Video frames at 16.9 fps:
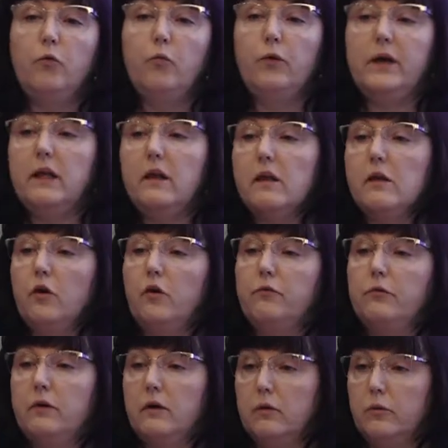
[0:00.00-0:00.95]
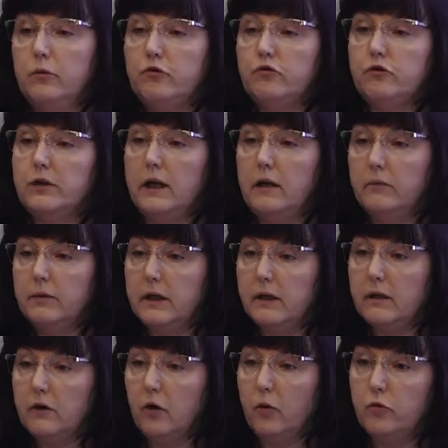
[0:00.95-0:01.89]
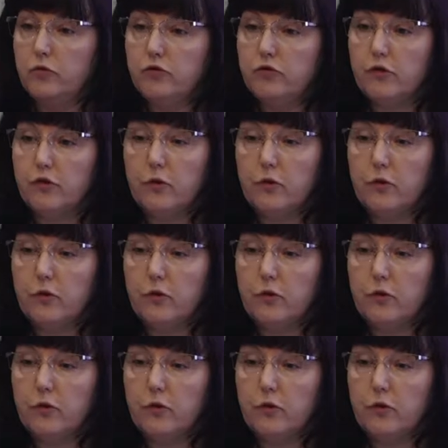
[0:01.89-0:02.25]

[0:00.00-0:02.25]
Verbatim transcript: width of gauge, railways gauge,